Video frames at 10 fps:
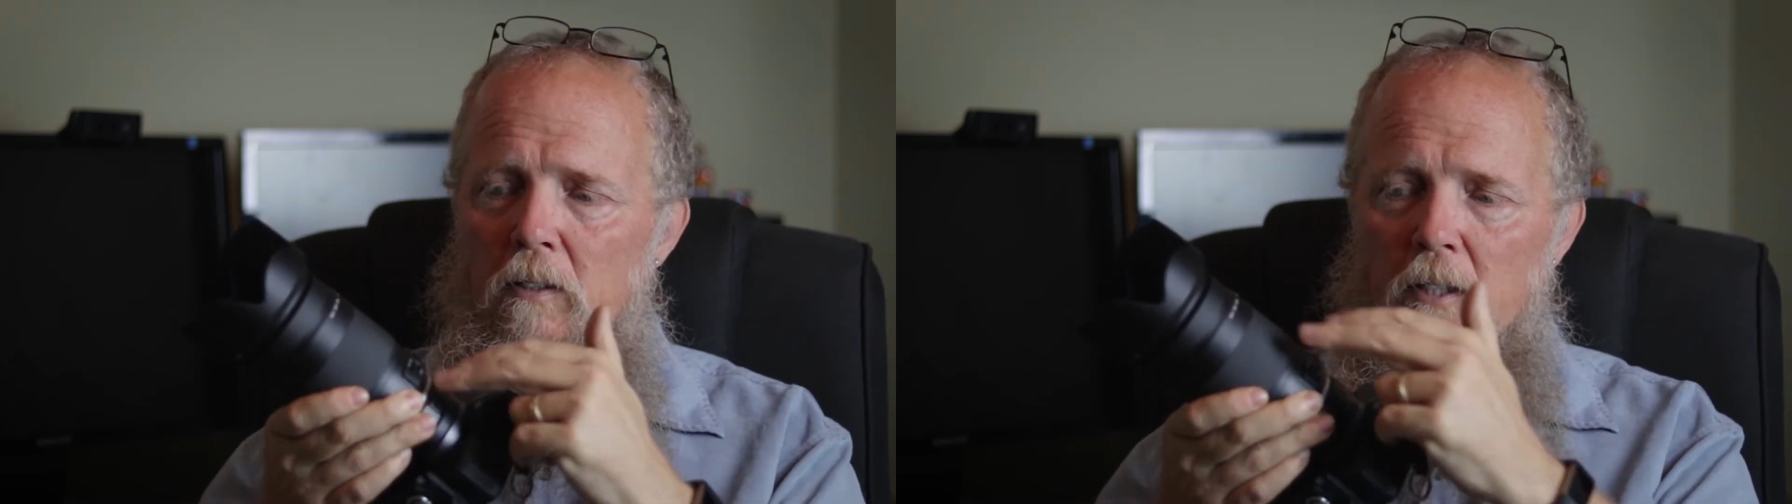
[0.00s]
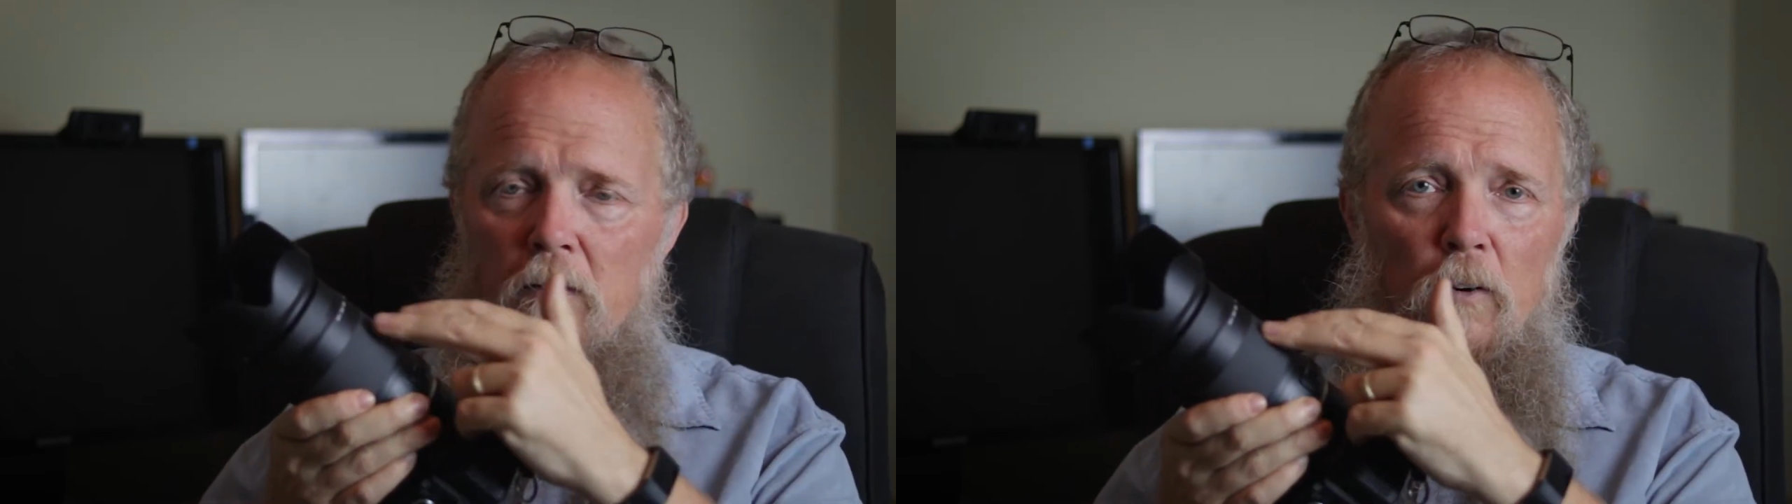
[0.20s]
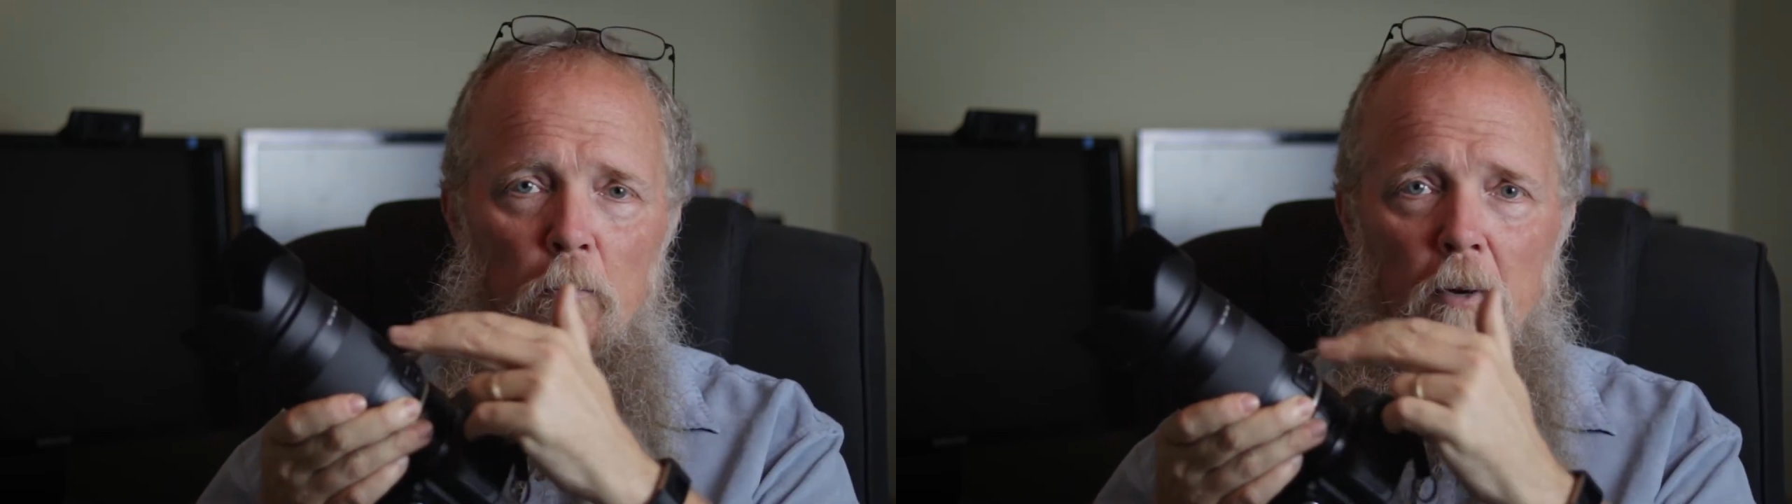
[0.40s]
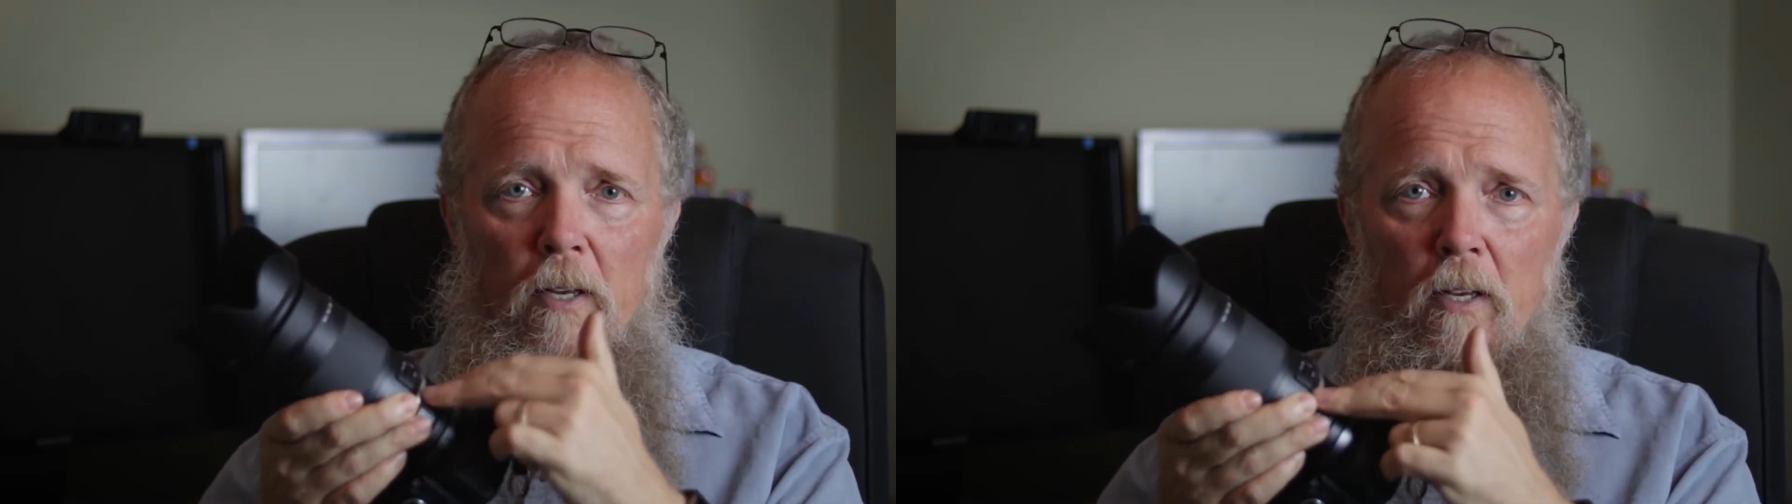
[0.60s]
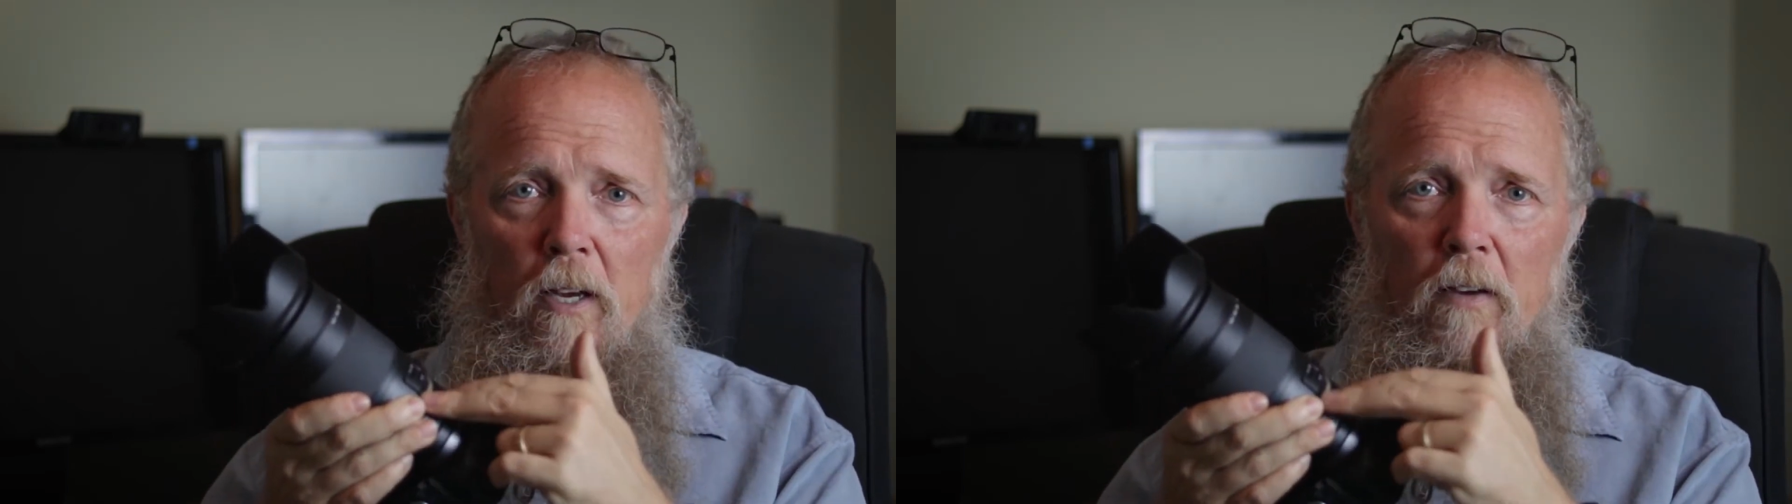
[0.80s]
to convert my
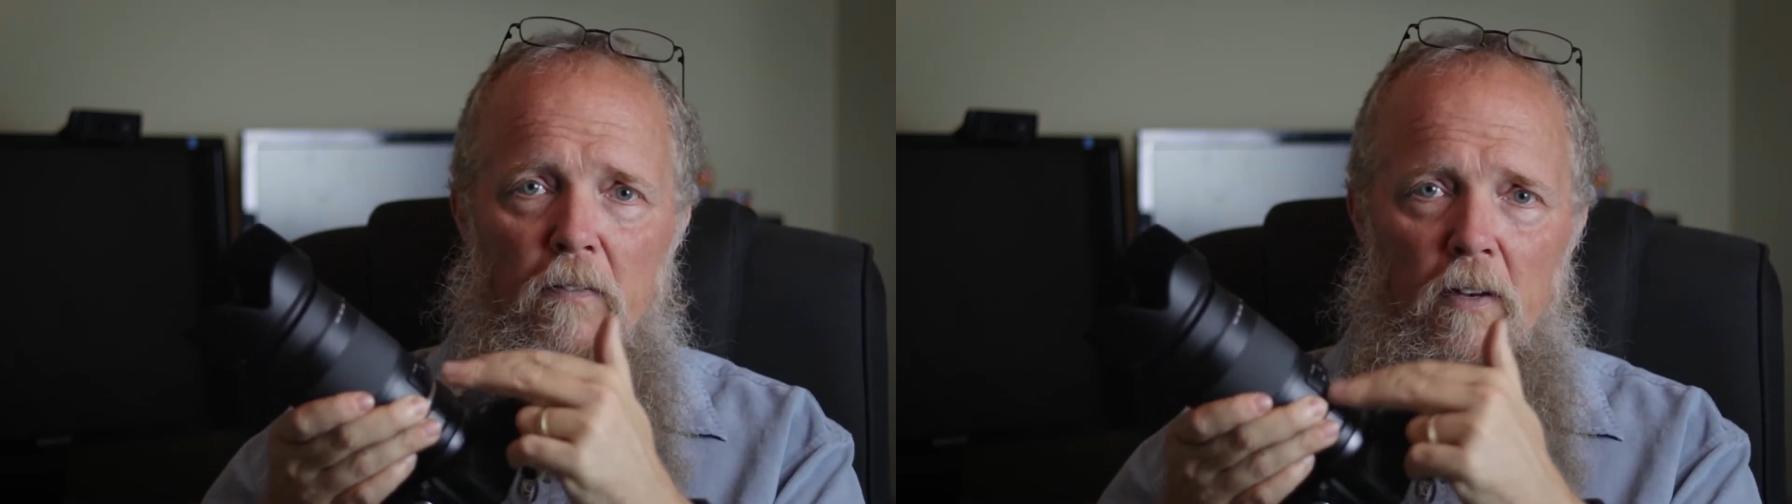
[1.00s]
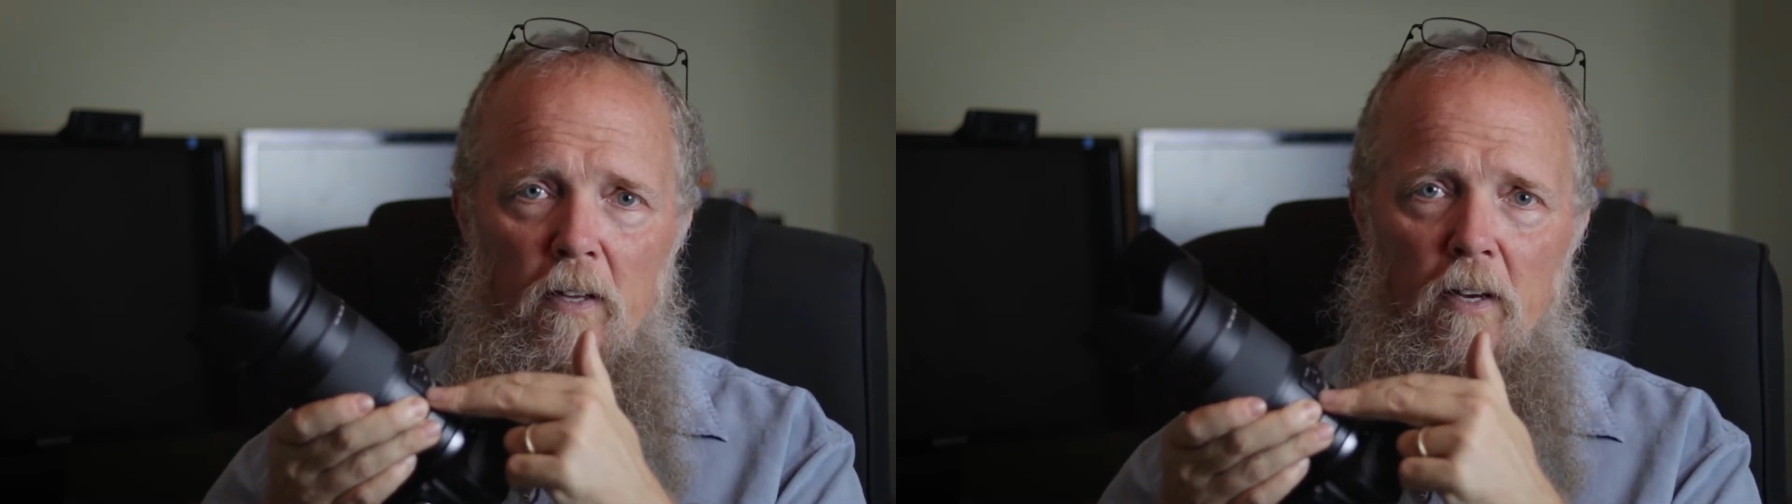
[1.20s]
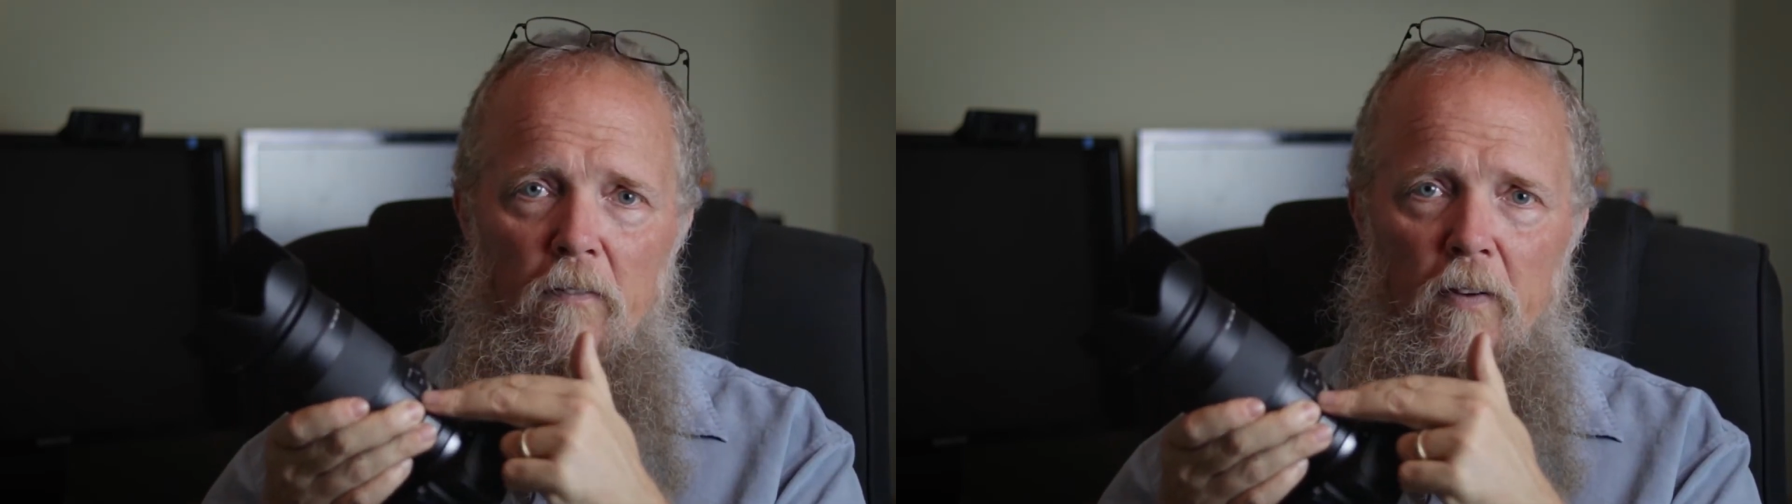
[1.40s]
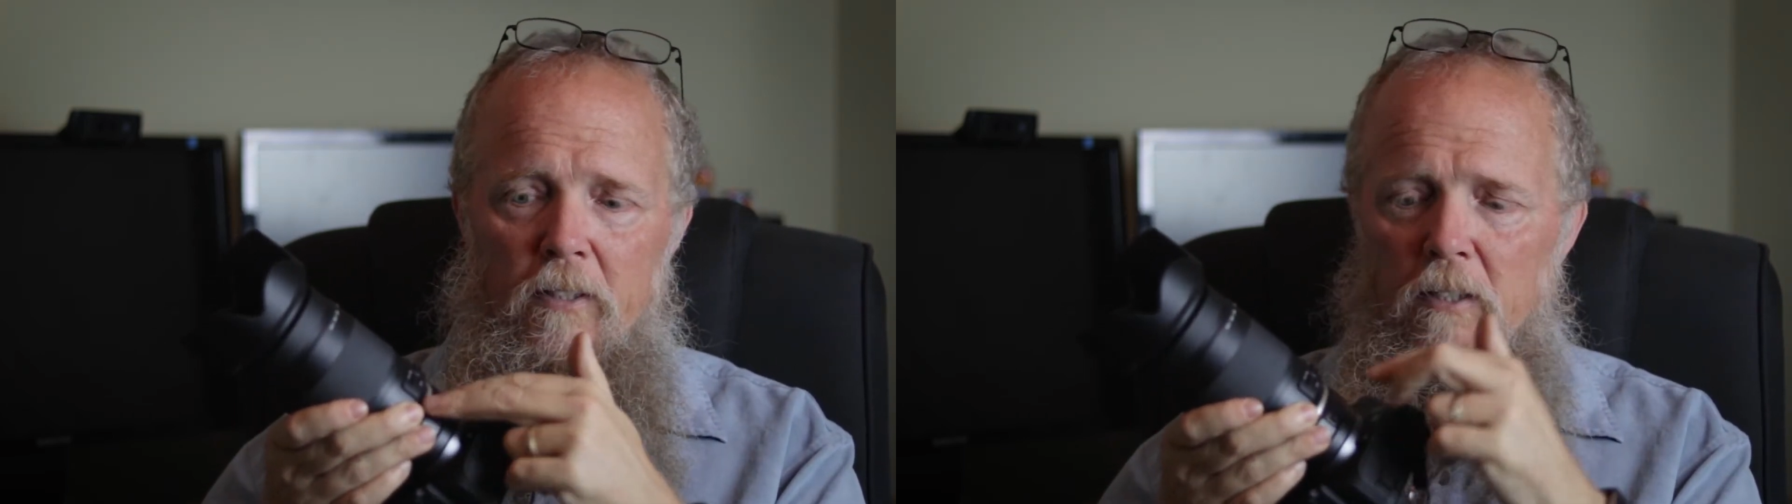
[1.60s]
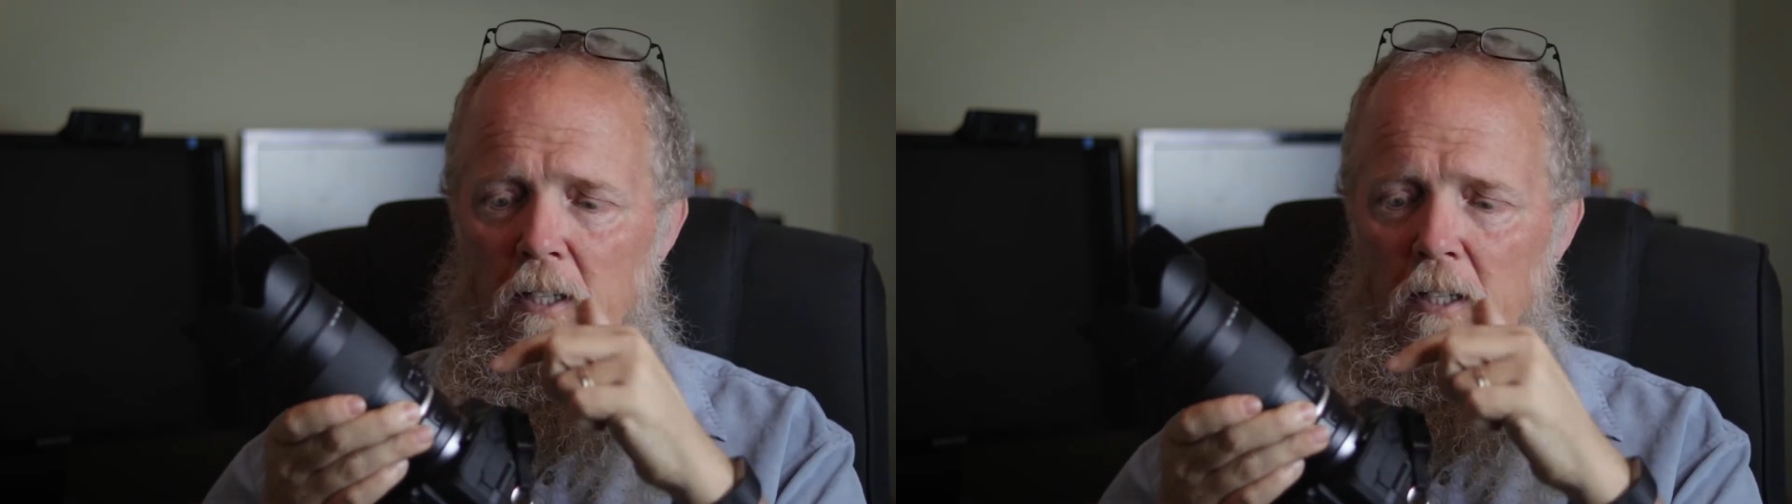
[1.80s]
EF and EFS